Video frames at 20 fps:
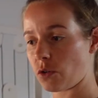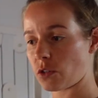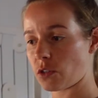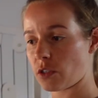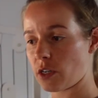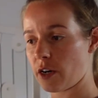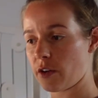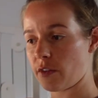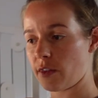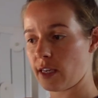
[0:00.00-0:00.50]

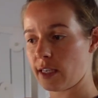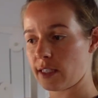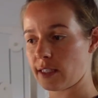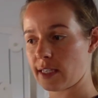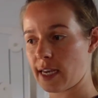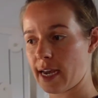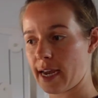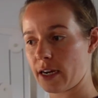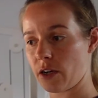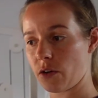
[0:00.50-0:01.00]
So
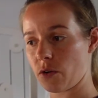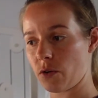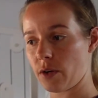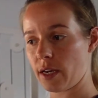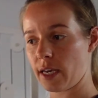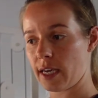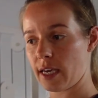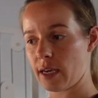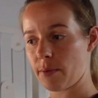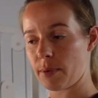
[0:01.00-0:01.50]
this angle
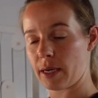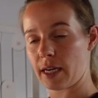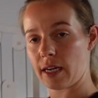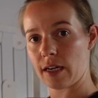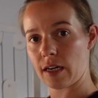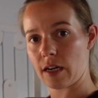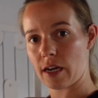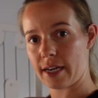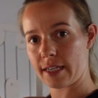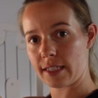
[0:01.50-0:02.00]
here
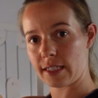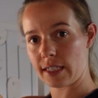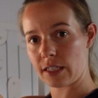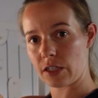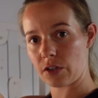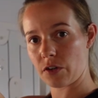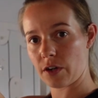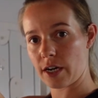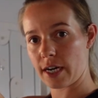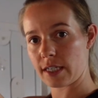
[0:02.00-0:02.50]
being 90
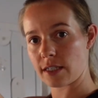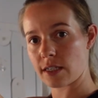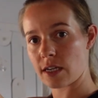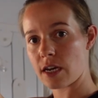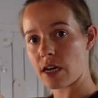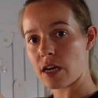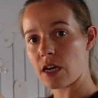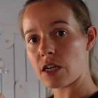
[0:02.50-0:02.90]
degrees.